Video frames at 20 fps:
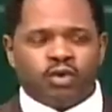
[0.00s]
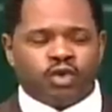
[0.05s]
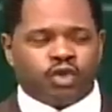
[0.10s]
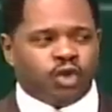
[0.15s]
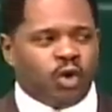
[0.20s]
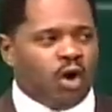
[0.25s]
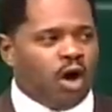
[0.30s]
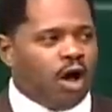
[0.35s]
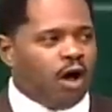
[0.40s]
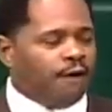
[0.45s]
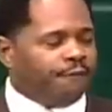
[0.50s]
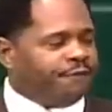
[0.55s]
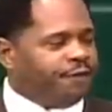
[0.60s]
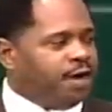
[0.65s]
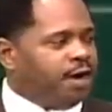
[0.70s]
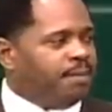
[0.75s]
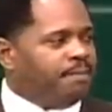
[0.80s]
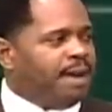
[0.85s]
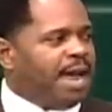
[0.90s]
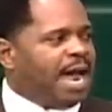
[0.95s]
So
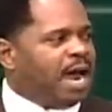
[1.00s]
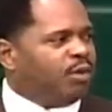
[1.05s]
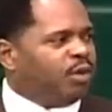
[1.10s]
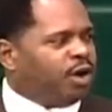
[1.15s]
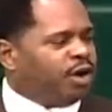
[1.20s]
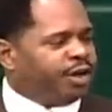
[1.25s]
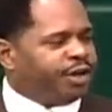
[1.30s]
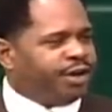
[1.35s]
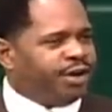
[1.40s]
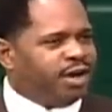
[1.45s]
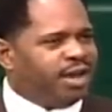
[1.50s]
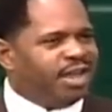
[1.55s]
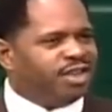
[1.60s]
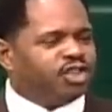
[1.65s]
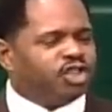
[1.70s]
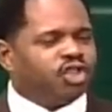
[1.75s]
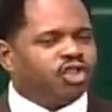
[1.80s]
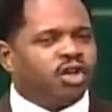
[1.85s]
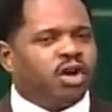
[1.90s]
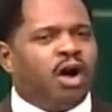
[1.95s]
often America
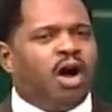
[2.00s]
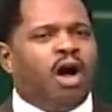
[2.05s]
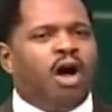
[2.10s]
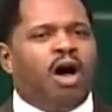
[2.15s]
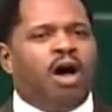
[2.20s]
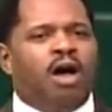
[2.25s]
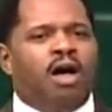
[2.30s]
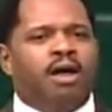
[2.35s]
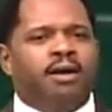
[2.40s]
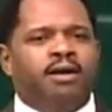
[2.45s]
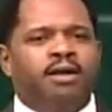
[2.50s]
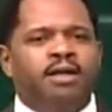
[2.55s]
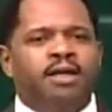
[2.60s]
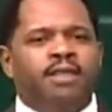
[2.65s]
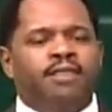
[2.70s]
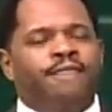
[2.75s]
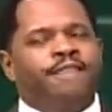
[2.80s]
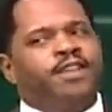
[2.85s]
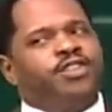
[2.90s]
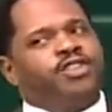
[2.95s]
has scarred
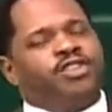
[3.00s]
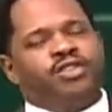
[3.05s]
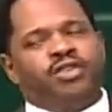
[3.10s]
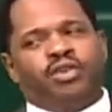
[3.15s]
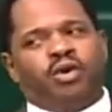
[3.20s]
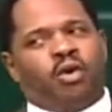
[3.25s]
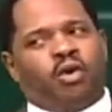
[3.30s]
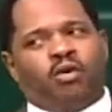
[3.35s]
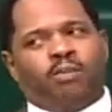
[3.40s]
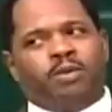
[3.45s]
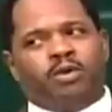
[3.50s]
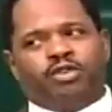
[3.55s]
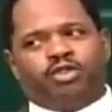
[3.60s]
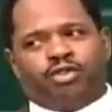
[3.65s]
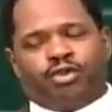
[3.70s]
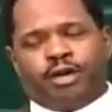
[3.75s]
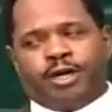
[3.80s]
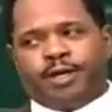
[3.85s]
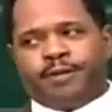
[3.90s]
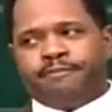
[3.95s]
this noble
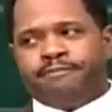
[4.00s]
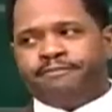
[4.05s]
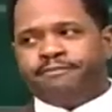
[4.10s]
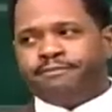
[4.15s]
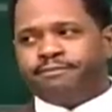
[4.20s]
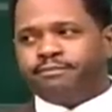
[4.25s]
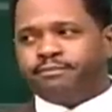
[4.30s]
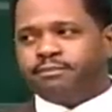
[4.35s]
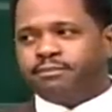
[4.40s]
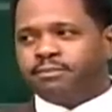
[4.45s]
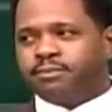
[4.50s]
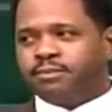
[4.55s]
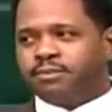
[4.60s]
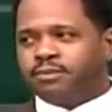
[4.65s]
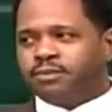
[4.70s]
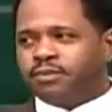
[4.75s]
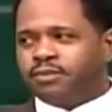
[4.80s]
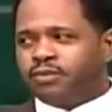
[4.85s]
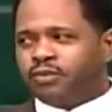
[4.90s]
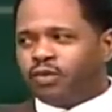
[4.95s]
dream.
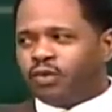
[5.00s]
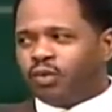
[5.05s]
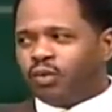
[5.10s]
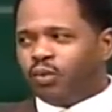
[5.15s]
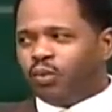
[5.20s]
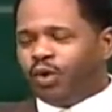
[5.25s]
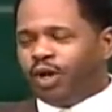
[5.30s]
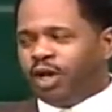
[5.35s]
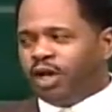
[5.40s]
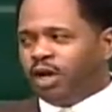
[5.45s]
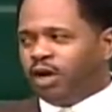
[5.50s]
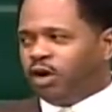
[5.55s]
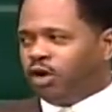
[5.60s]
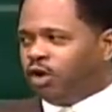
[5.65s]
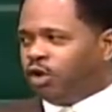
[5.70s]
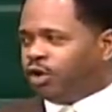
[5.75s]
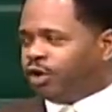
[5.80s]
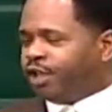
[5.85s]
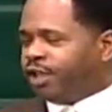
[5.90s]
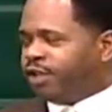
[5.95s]
We
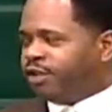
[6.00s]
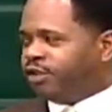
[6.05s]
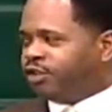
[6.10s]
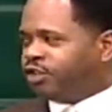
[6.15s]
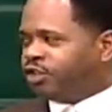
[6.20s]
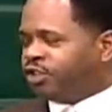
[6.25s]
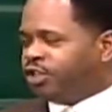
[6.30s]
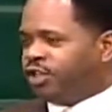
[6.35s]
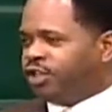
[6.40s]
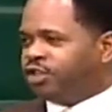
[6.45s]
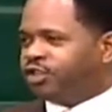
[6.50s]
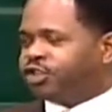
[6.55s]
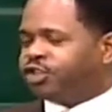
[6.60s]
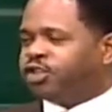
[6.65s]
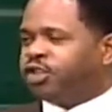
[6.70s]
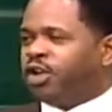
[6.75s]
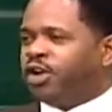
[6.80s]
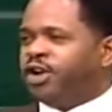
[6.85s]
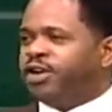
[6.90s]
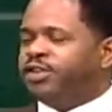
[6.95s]
look and see
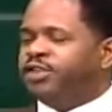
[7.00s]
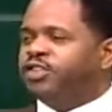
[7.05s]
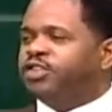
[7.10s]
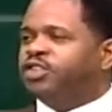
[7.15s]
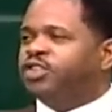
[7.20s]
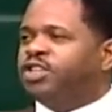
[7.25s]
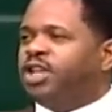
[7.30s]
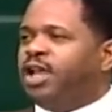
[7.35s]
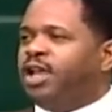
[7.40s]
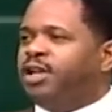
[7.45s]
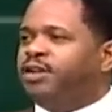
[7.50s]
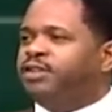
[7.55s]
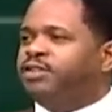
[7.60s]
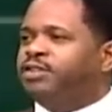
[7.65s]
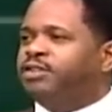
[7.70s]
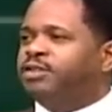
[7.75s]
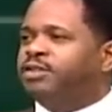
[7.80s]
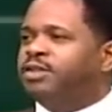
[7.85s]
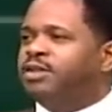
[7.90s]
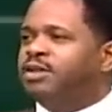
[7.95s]
certain
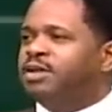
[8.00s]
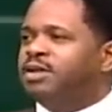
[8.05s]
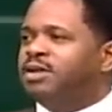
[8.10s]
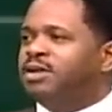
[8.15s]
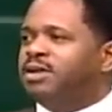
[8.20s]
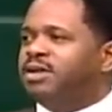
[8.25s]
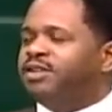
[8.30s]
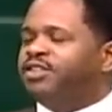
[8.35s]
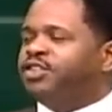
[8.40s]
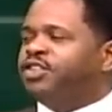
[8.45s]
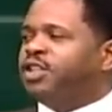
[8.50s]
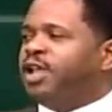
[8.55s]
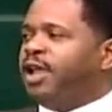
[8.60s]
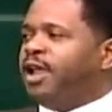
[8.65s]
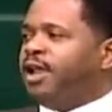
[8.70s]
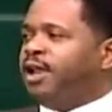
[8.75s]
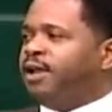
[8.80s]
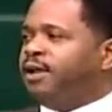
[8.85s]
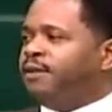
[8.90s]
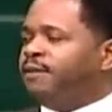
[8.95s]
states
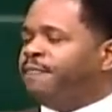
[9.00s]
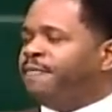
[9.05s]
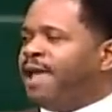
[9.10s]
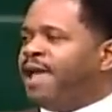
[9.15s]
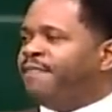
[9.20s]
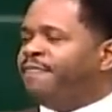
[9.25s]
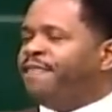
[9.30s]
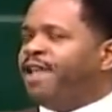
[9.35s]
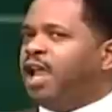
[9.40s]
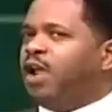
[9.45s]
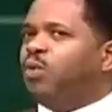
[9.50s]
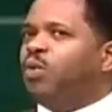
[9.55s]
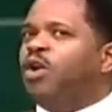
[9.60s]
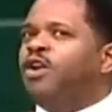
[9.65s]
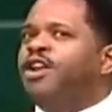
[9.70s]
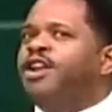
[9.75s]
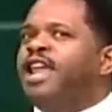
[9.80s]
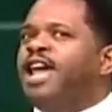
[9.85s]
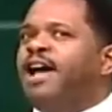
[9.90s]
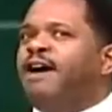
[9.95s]
saying that they
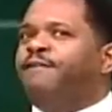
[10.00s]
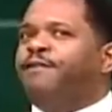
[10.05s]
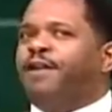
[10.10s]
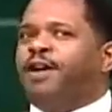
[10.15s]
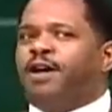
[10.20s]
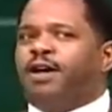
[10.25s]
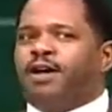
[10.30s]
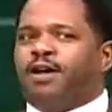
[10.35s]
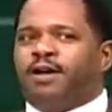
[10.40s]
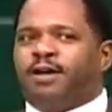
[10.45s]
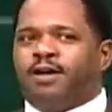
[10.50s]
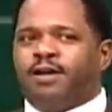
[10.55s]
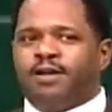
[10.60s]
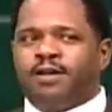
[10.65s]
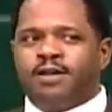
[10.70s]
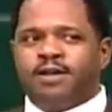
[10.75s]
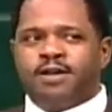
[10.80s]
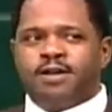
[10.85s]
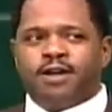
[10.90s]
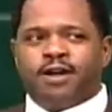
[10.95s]
will never
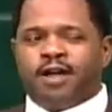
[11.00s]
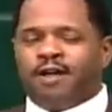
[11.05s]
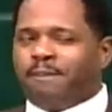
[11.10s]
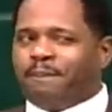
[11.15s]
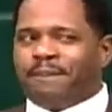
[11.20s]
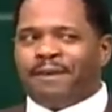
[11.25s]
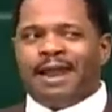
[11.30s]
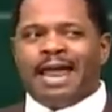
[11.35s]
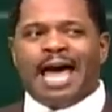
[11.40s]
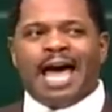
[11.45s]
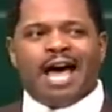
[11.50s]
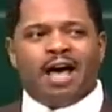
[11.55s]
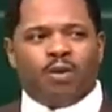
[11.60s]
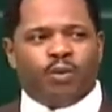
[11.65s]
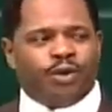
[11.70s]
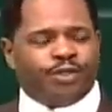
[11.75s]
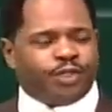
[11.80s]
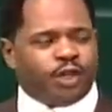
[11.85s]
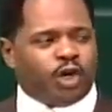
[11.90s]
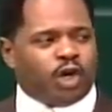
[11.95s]

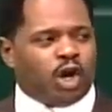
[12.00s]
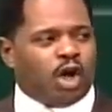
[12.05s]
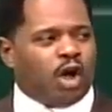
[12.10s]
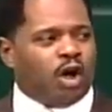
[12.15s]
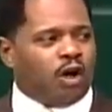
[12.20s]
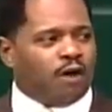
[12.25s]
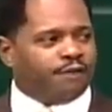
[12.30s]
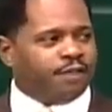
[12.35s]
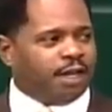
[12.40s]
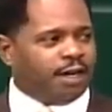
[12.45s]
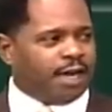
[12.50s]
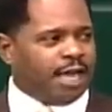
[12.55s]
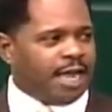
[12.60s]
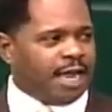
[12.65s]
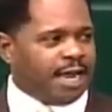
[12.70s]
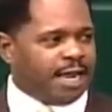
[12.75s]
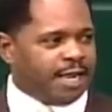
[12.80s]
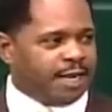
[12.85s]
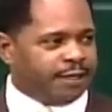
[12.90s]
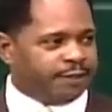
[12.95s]
comply with the law of the
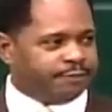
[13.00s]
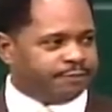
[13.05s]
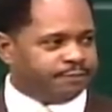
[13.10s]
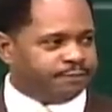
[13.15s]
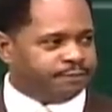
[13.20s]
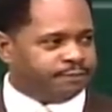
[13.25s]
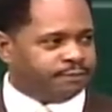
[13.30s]
land.